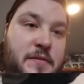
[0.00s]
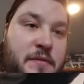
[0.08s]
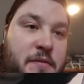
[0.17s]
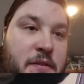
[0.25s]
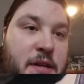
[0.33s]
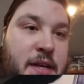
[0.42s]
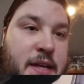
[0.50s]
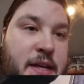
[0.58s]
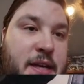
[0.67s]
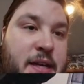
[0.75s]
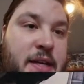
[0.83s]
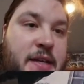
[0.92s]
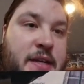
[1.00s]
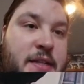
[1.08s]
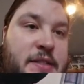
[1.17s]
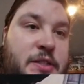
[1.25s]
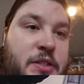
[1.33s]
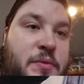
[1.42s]
right here
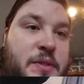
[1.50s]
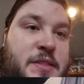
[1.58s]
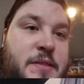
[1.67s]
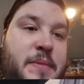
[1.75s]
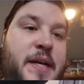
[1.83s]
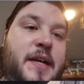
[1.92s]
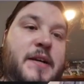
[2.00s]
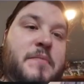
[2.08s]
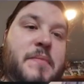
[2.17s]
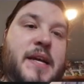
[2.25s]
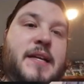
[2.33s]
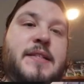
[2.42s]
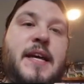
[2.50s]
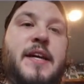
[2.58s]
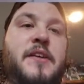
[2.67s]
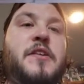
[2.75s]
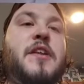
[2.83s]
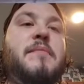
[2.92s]
is who inspired me to
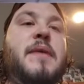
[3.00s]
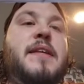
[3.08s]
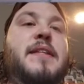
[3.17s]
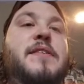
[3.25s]
actually make this